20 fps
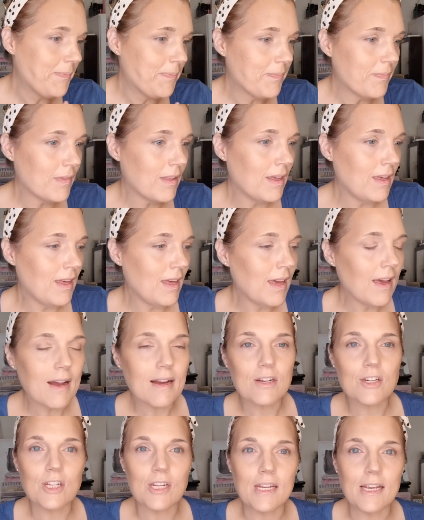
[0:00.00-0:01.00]
He
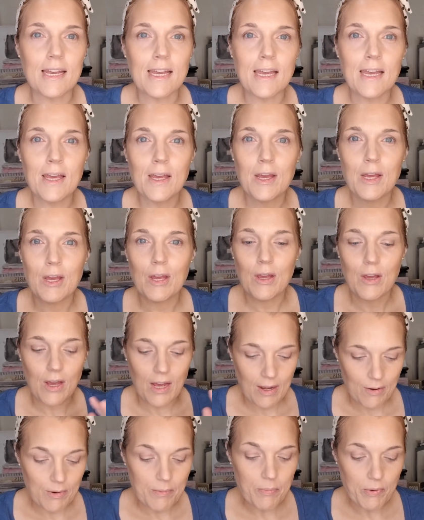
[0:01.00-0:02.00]
actually, I
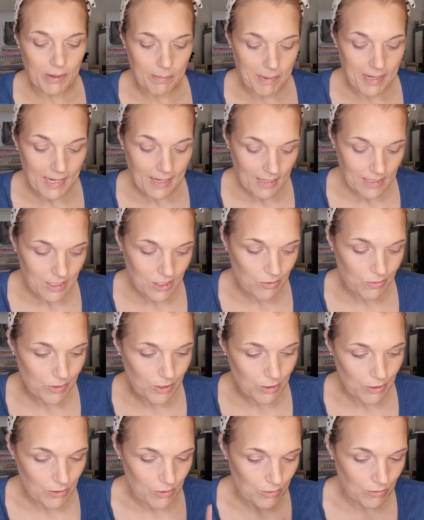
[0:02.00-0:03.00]
would bring my kids to
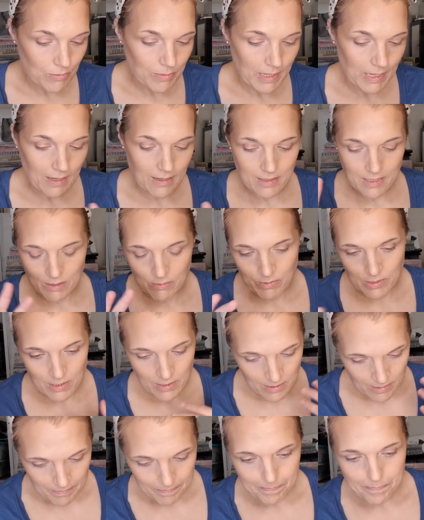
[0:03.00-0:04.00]
rehearsal because it was
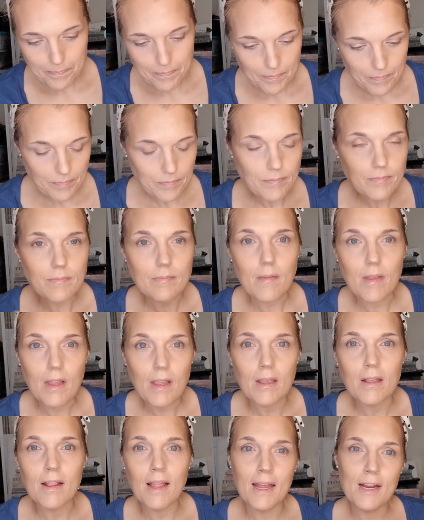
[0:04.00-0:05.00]

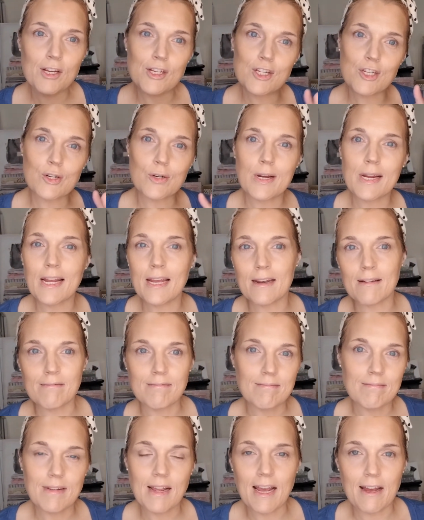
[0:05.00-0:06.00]
like during and
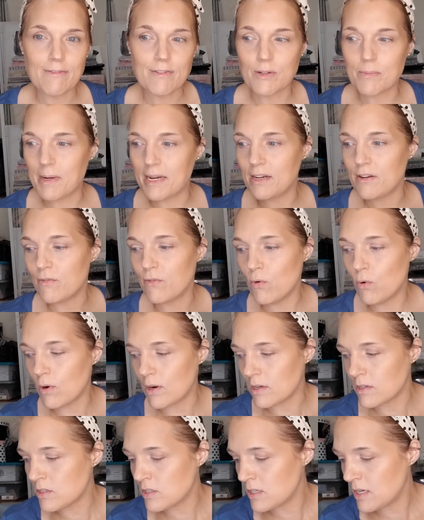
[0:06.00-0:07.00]
after my
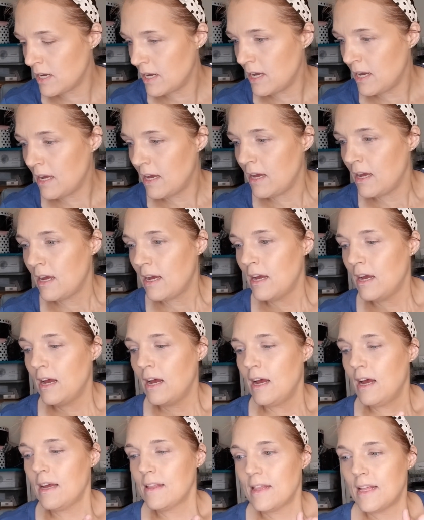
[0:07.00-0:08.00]
divorce
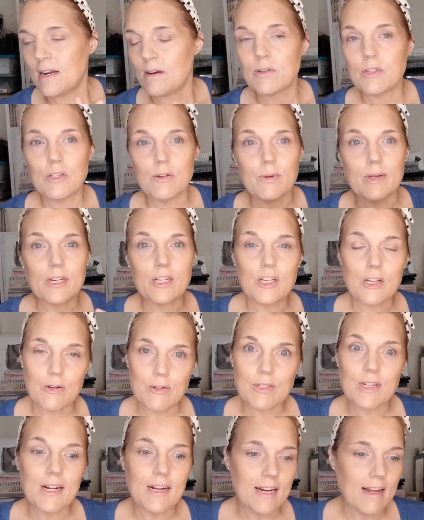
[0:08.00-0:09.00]
that I was doing shows,
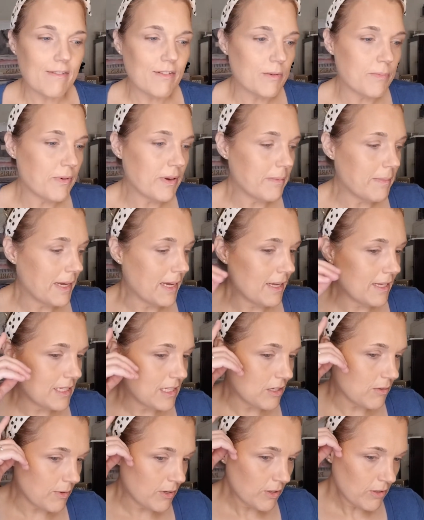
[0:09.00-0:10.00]
and I'd have to bring my kids to
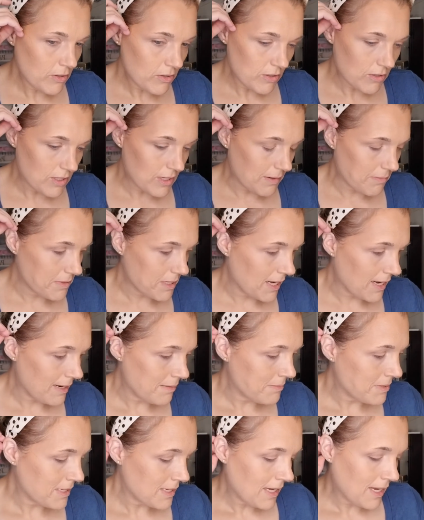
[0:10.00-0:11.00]
rehearsal sometimes.